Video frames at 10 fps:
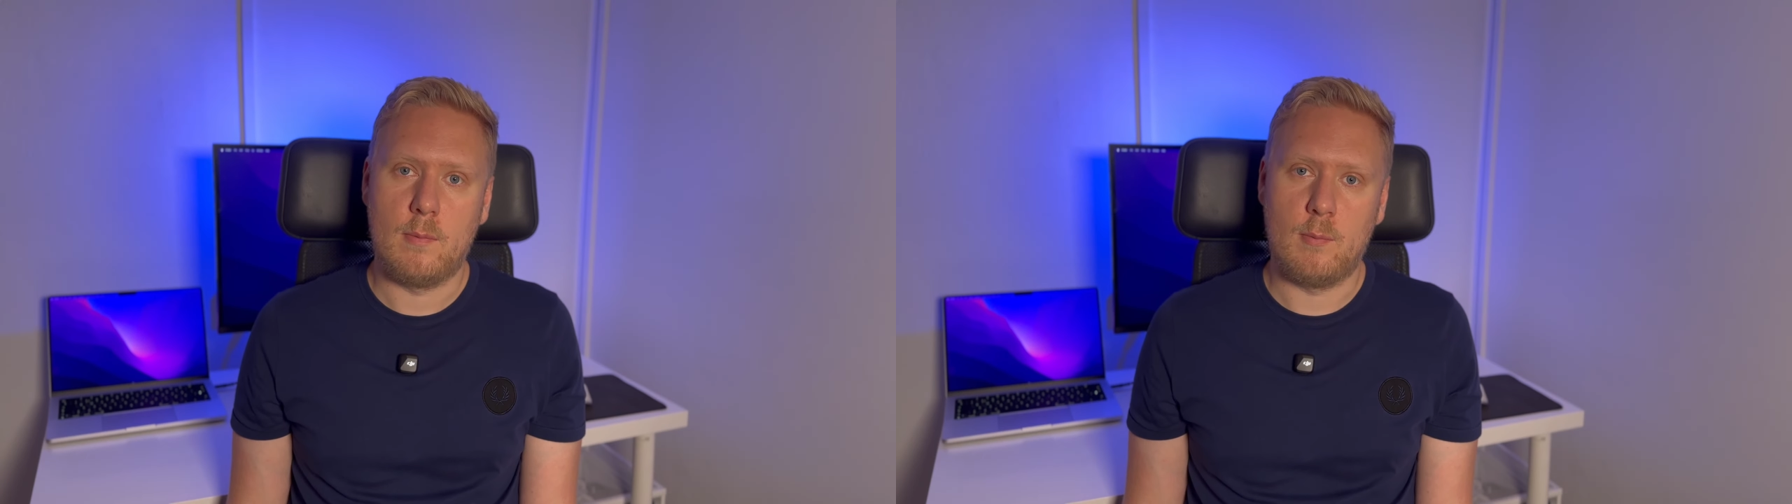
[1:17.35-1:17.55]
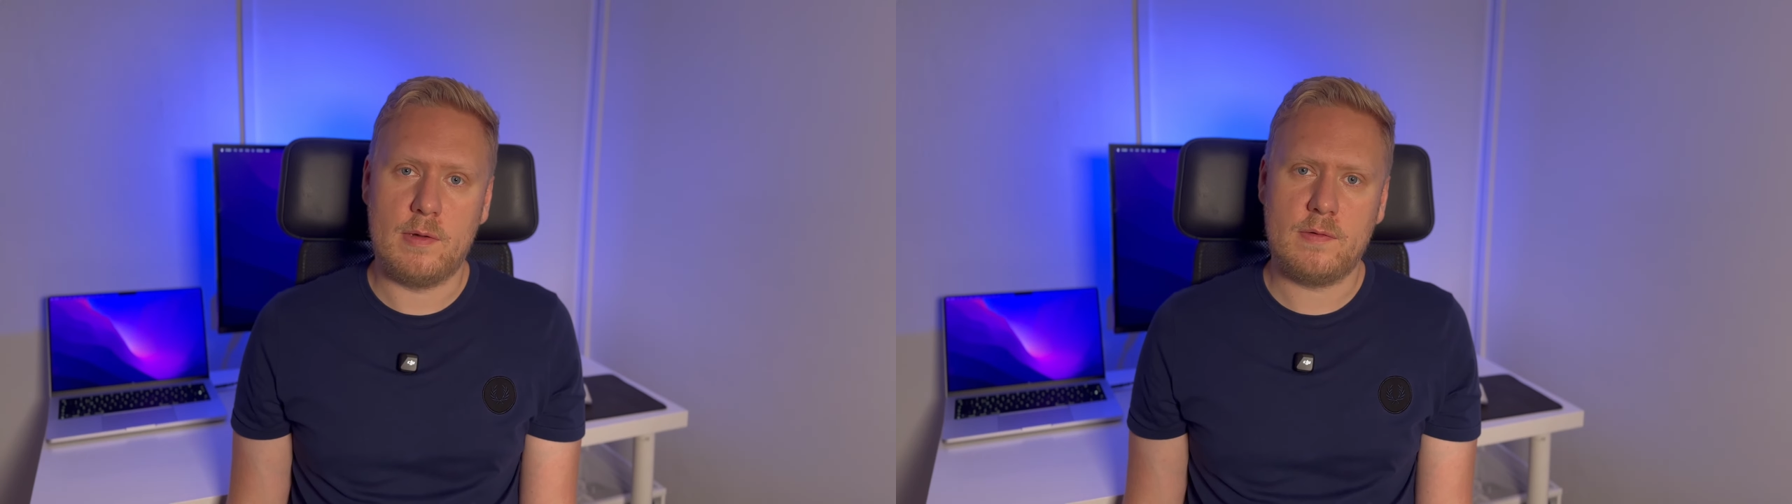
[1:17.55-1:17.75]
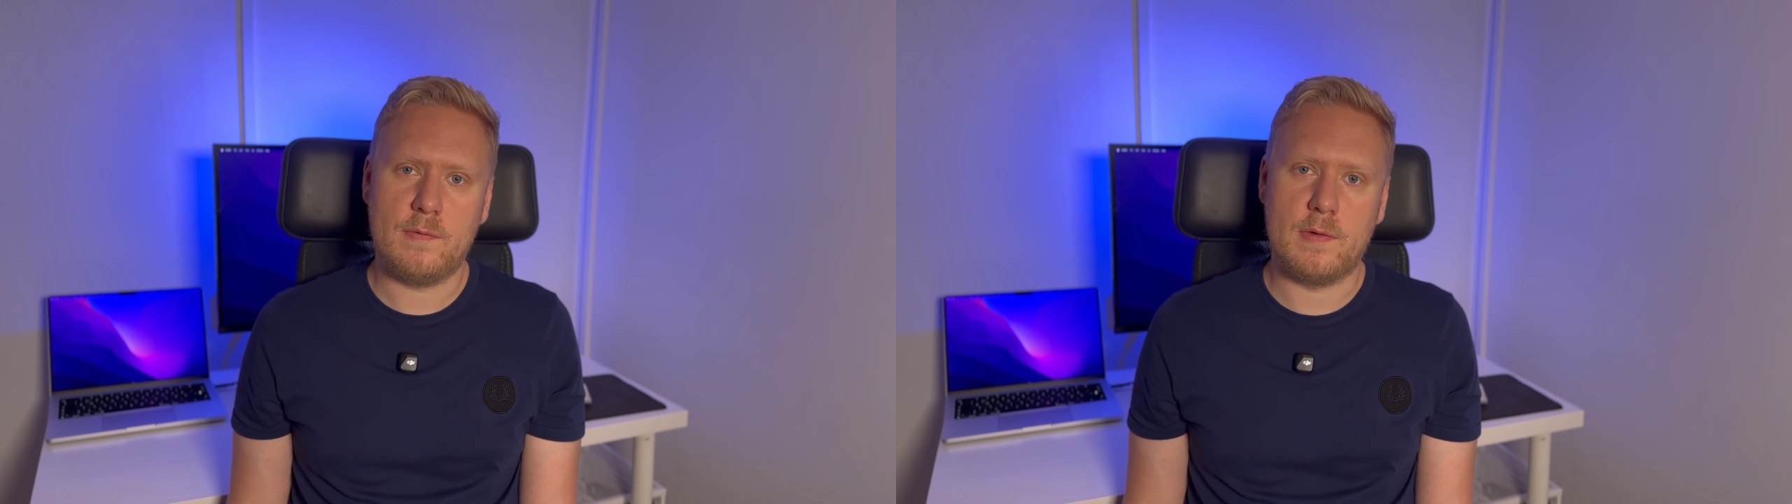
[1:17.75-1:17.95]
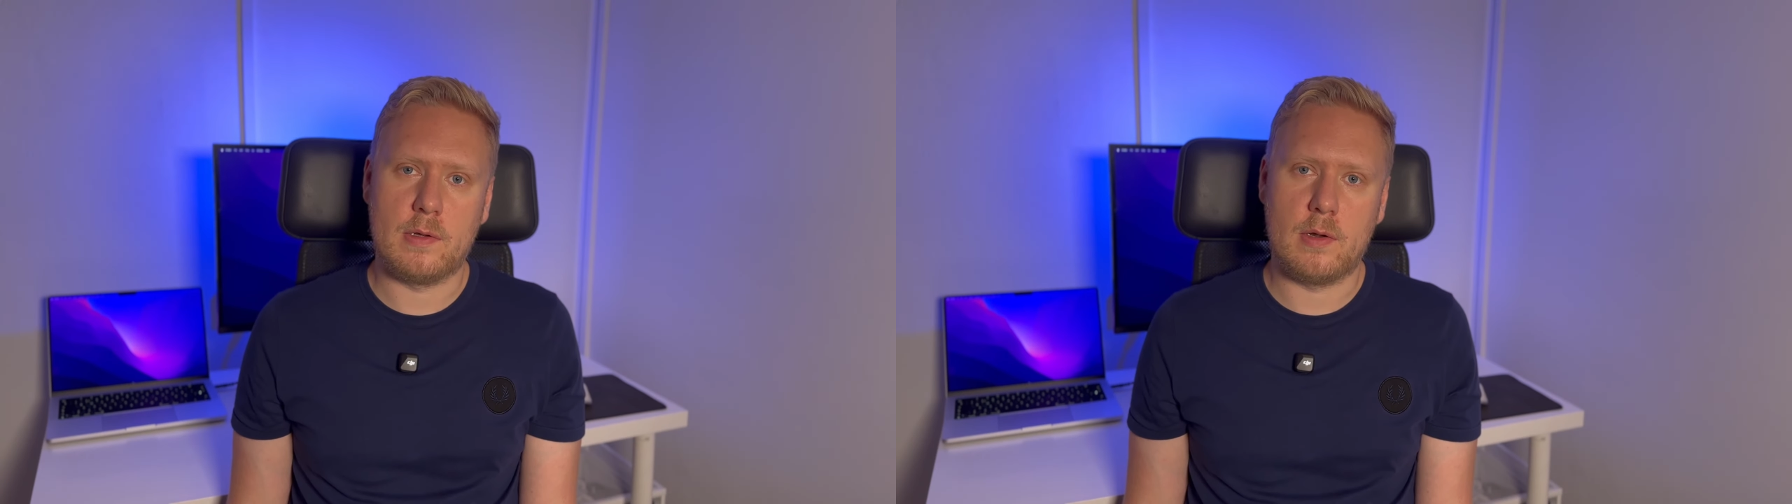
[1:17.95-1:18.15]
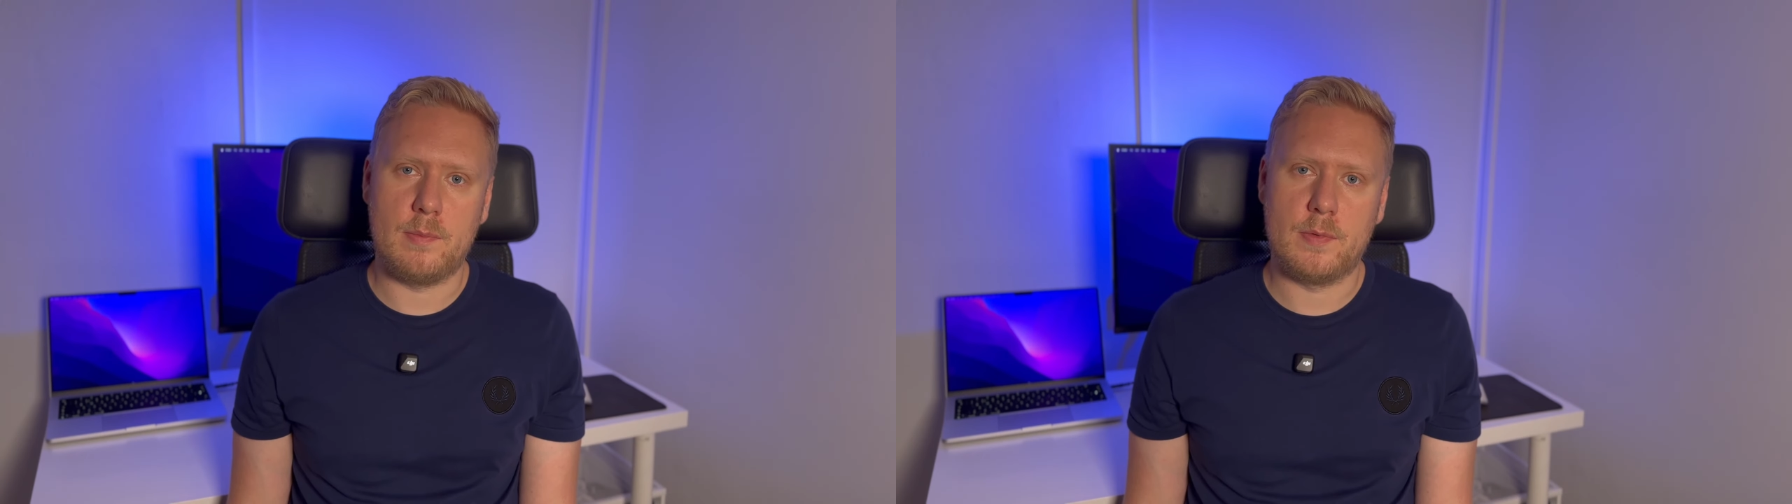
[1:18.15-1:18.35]
Once you feel
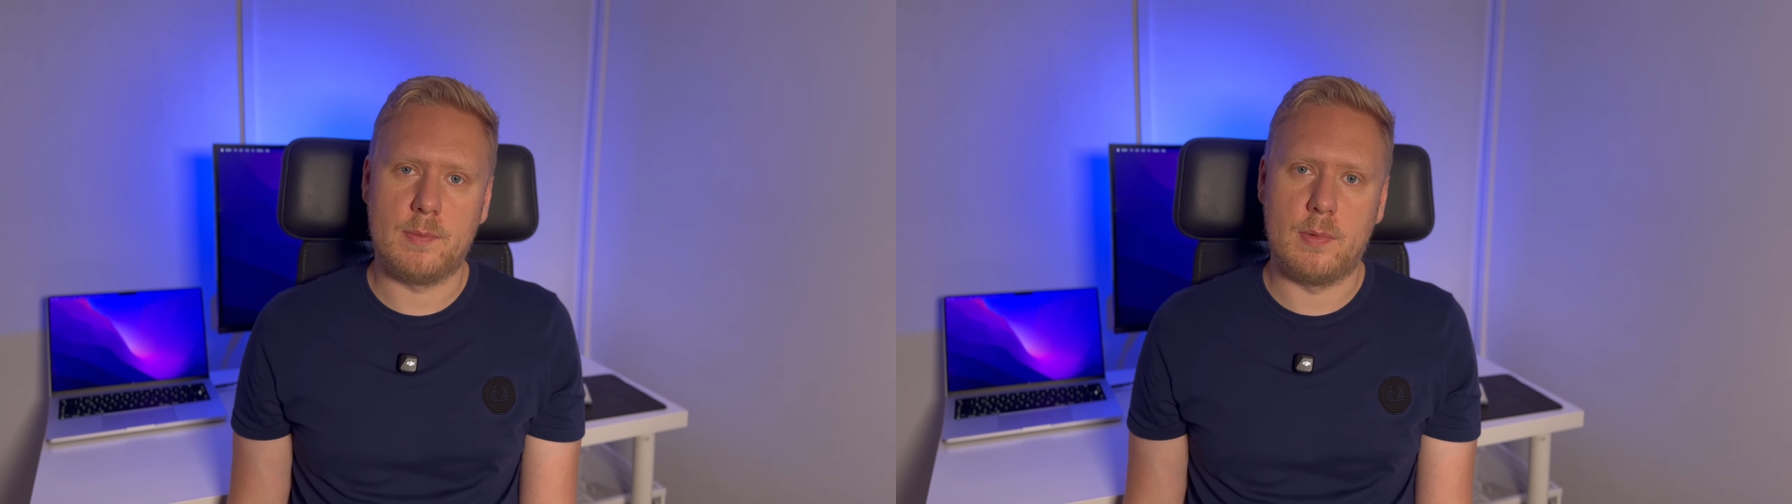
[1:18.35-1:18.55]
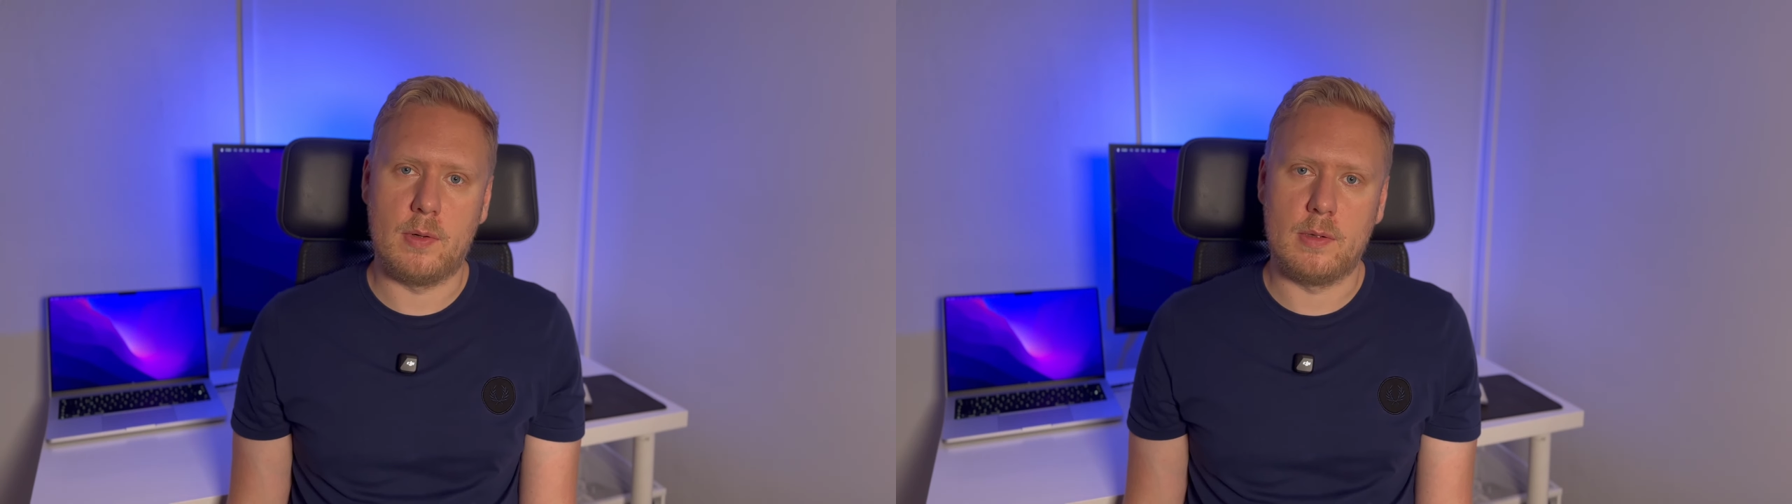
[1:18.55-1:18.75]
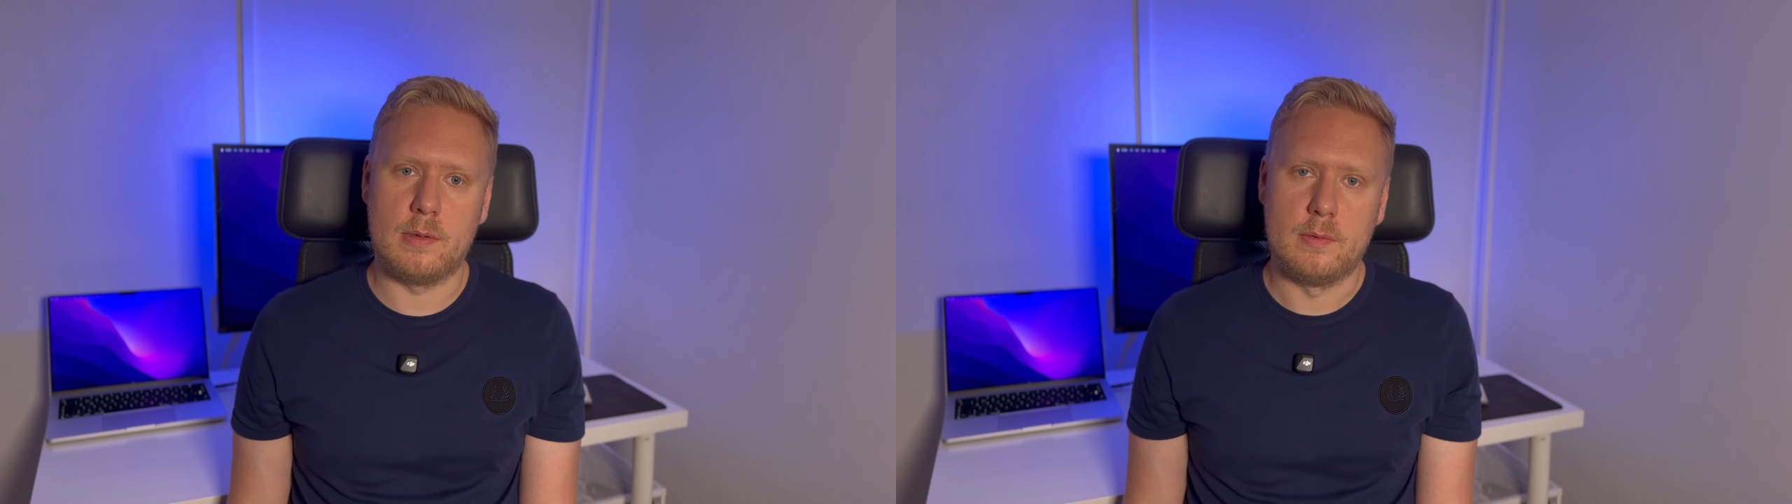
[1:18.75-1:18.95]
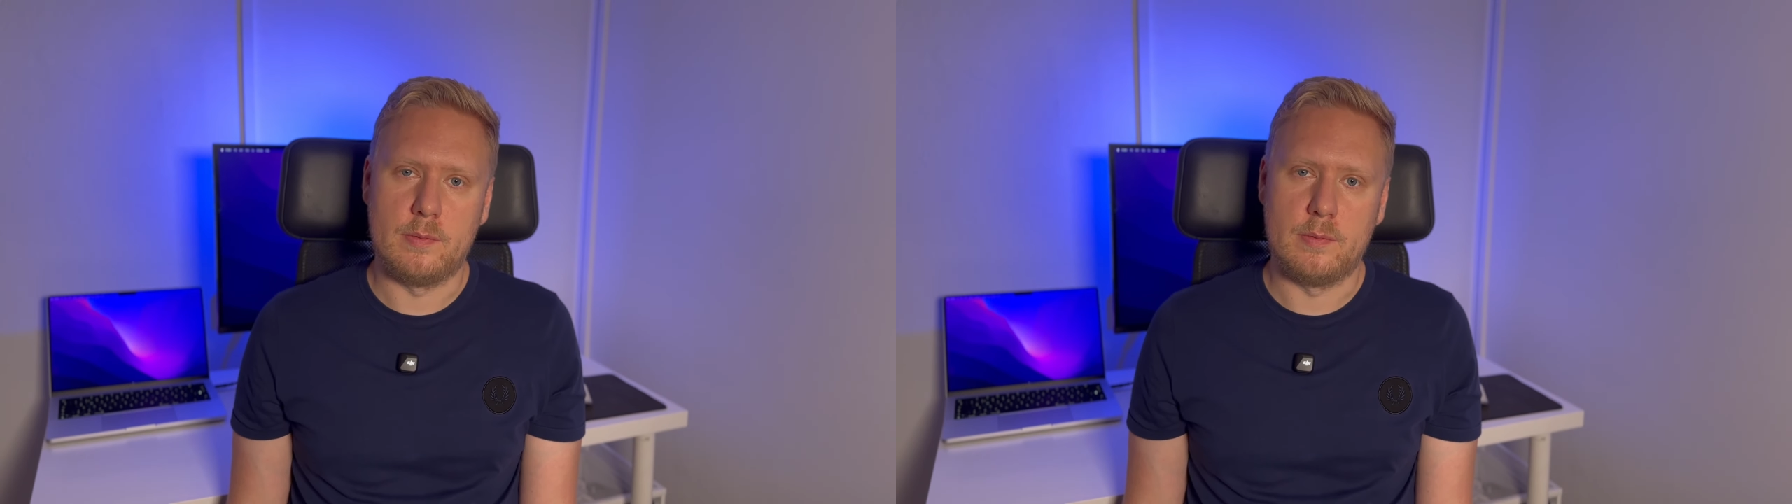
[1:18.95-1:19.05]
comfortable